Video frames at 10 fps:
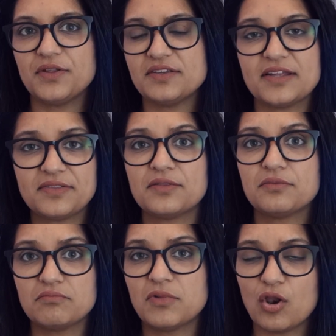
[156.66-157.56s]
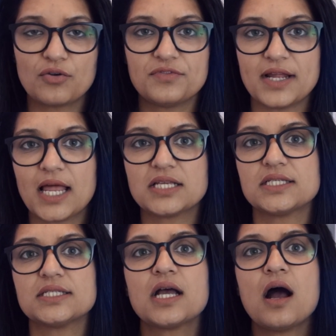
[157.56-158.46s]
they said that a lot of their
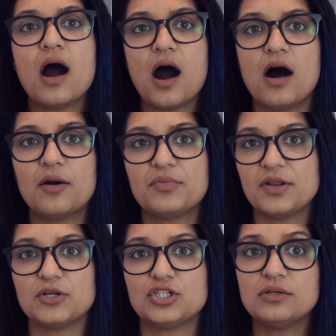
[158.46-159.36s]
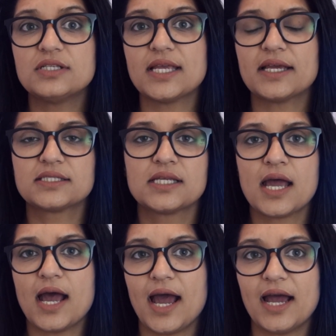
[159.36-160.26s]
glasses are pretty much unisex,
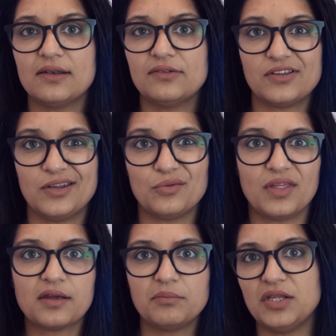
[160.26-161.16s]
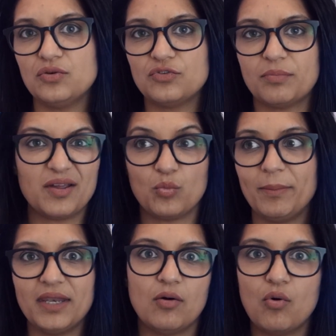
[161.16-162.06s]
and you know, they can be used by
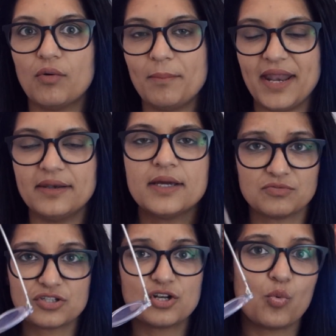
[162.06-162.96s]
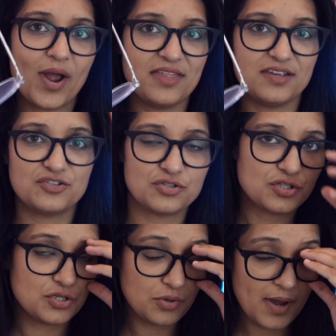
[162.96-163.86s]
women or men. I'm just going to wear these just to
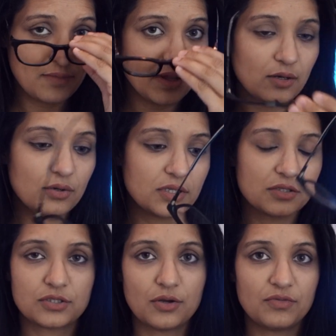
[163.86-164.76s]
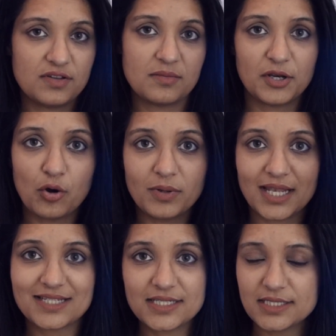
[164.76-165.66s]
show you how they look. So these are my normal
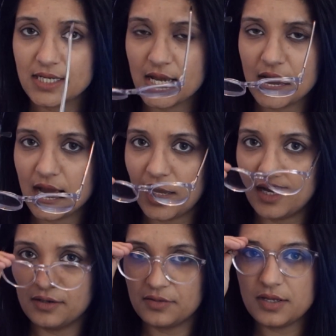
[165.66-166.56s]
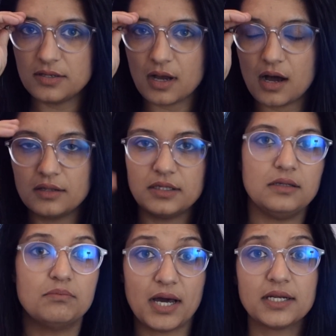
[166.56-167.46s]
glasses, and these are the
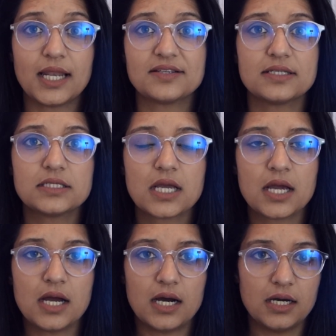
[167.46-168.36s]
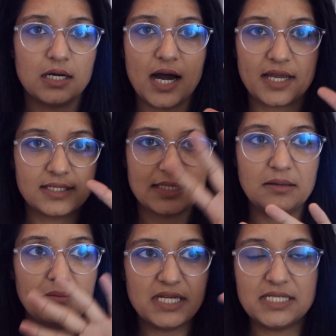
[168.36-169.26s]
Barna glasses. I can
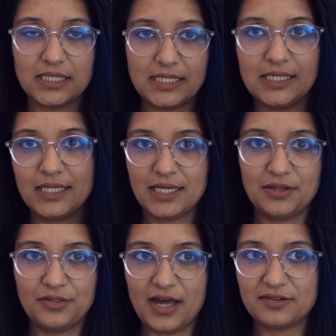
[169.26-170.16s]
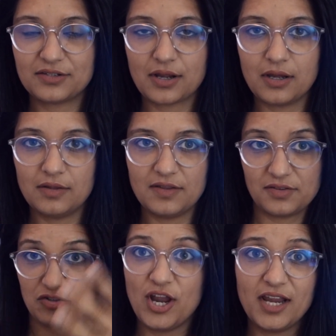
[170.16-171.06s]
see immediately that there's
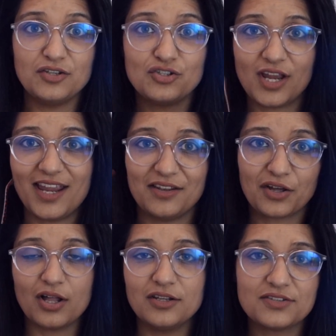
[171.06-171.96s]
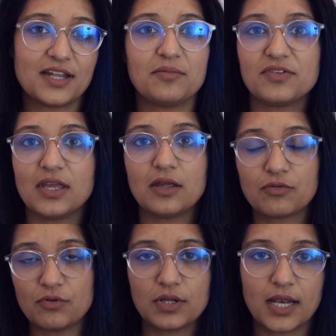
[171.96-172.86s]
a change in the colours that I'm seeing
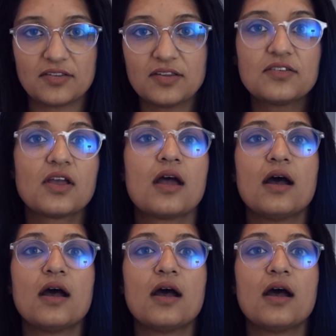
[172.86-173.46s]
through the glasses.